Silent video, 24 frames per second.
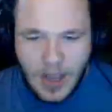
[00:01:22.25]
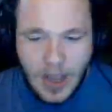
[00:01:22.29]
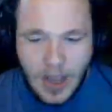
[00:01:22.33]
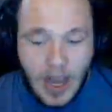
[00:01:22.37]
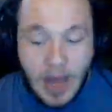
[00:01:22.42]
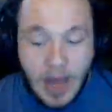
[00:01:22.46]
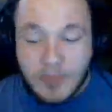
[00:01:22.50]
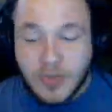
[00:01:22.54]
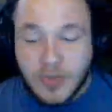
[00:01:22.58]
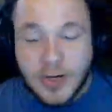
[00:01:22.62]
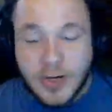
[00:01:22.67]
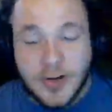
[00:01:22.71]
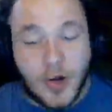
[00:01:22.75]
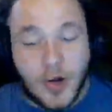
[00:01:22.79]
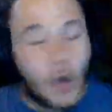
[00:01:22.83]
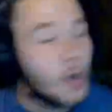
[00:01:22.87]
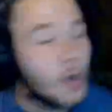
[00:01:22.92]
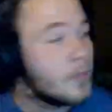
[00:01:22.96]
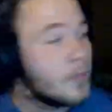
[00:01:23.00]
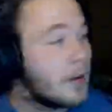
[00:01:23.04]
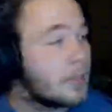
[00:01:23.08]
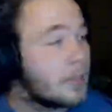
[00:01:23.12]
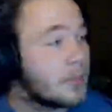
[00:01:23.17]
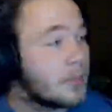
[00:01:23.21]
I'm trying to
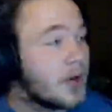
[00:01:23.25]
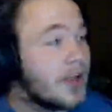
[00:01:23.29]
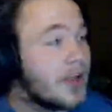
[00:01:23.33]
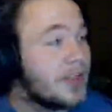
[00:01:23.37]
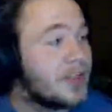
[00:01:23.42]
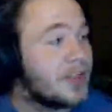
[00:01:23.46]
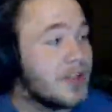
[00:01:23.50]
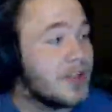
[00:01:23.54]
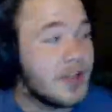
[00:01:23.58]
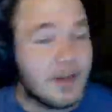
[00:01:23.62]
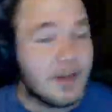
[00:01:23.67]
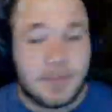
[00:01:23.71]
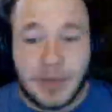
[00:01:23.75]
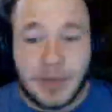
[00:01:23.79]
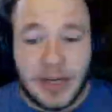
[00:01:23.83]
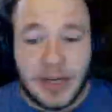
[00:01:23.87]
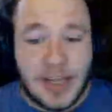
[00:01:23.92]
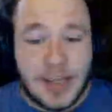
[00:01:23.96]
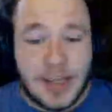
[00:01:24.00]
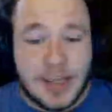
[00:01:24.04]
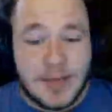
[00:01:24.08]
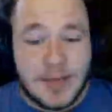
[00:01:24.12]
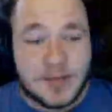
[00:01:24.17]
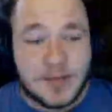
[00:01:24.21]
hold my breath in, but
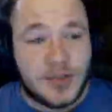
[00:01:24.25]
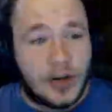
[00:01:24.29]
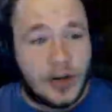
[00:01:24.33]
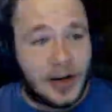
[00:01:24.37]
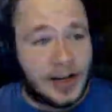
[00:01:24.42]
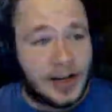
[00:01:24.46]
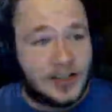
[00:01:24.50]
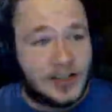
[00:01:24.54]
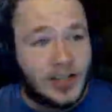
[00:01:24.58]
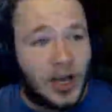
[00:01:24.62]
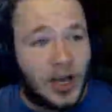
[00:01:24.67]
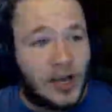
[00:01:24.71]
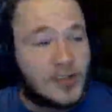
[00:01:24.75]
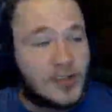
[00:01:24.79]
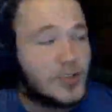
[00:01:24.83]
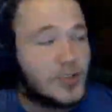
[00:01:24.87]
he keeps trying to talk to